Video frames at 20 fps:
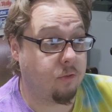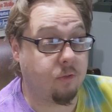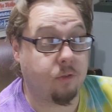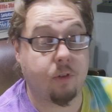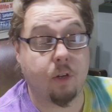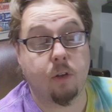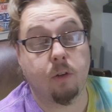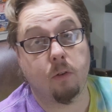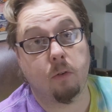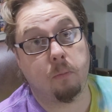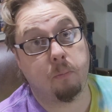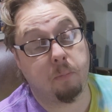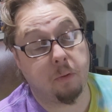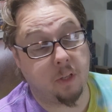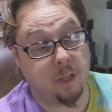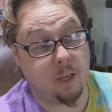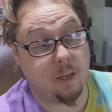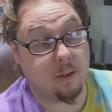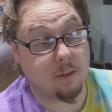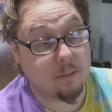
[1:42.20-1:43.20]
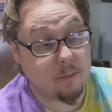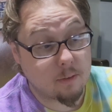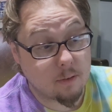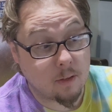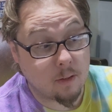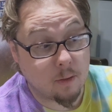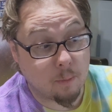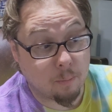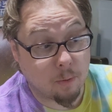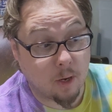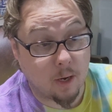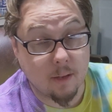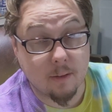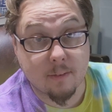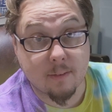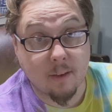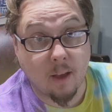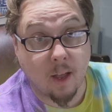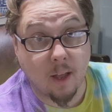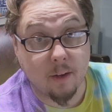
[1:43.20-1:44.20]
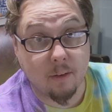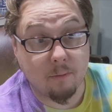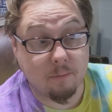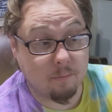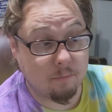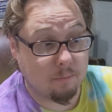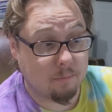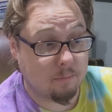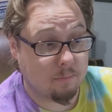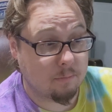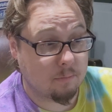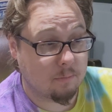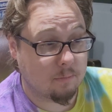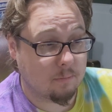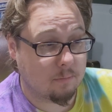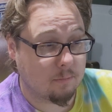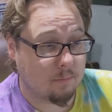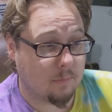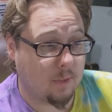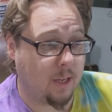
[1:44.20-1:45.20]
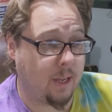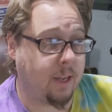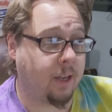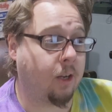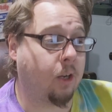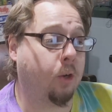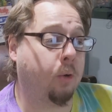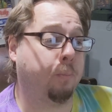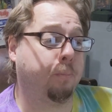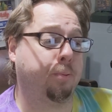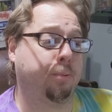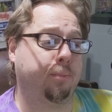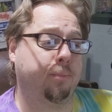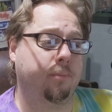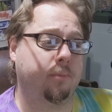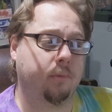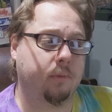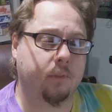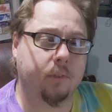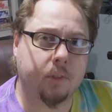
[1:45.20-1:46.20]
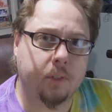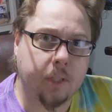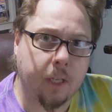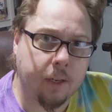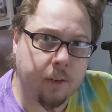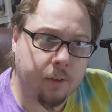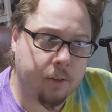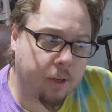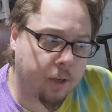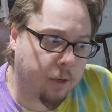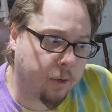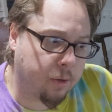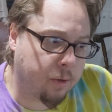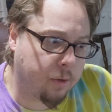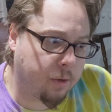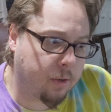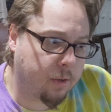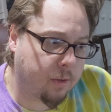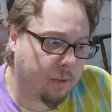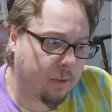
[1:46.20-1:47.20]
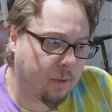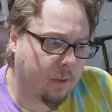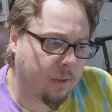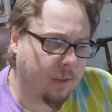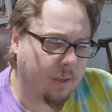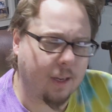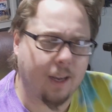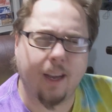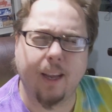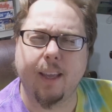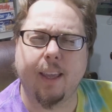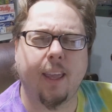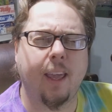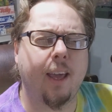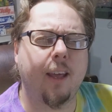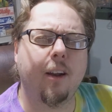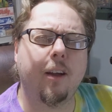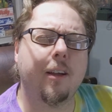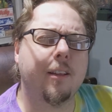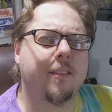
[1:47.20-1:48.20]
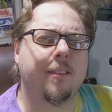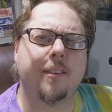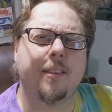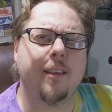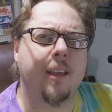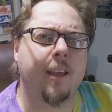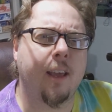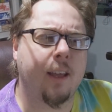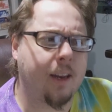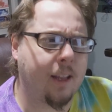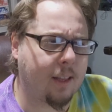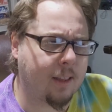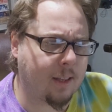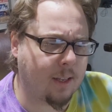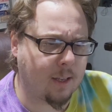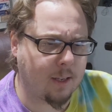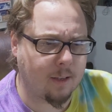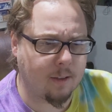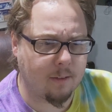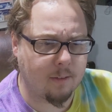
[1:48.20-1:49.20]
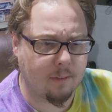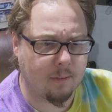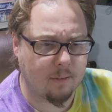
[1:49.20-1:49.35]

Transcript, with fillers: Toad blinked in the bright sun. Help, said Toad. I cannot see anything.